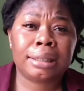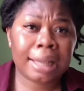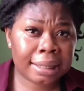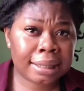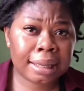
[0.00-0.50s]

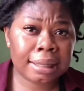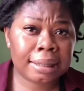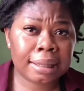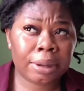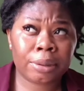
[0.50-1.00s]
dead skin
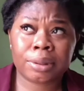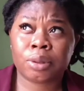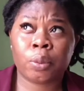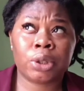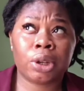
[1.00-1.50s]

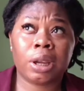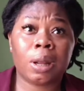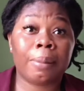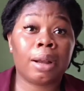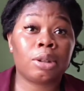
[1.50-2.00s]
cells. We're
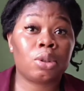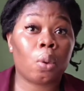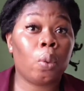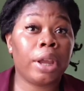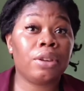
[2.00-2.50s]
talking about
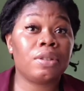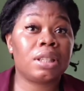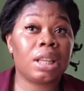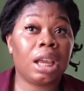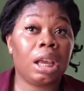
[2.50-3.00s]
when you
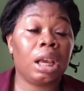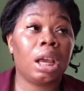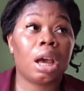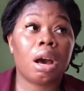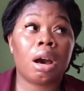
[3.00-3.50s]

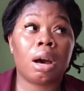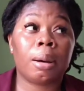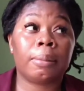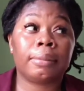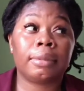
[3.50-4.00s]
say
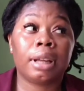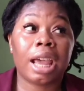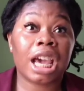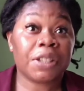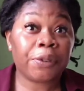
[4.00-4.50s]
exfoliating
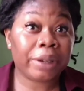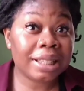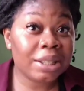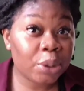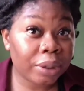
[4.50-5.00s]

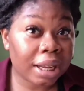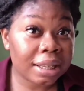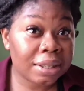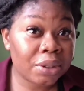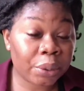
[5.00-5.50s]

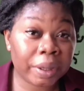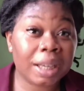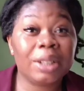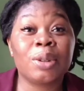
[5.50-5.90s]
toners, okay?